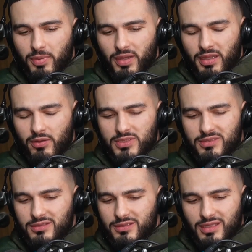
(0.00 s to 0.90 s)
but that
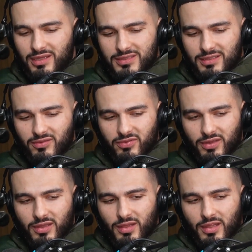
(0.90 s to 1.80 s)
was that's another
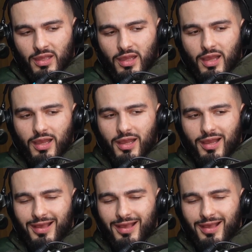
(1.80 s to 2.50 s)
thing. Sorry, I